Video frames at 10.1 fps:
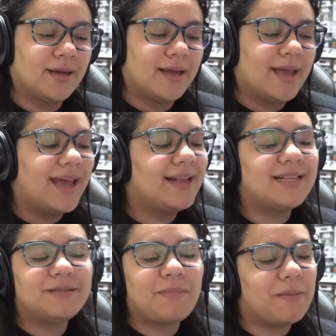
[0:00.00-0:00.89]
and
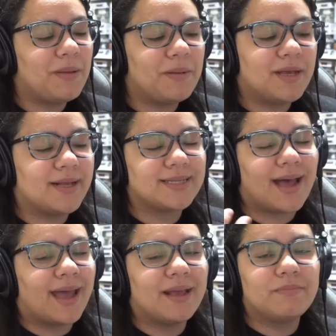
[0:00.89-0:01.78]
this might be because
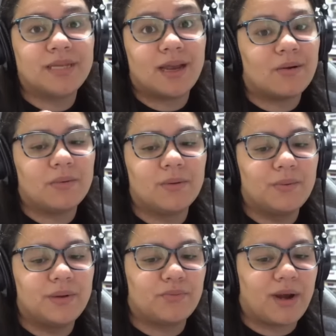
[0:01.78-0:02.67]
I am terrible
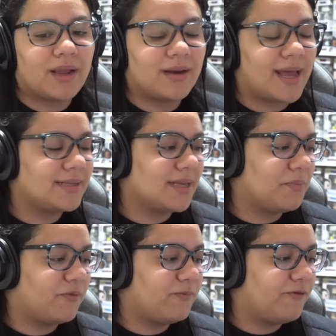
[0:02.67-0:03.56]
with recognizing
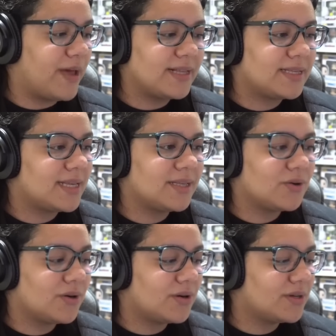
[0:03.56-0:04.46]
faces
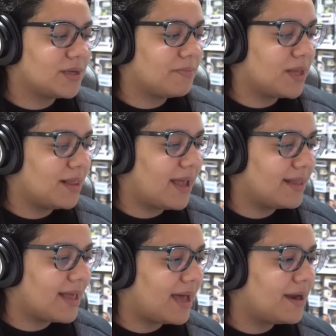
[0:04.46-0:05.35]
or something
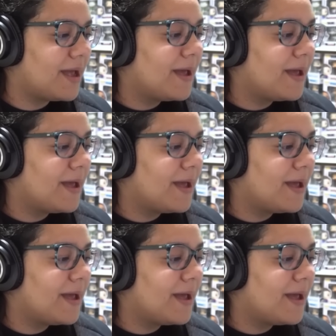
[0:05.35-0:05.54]
like that.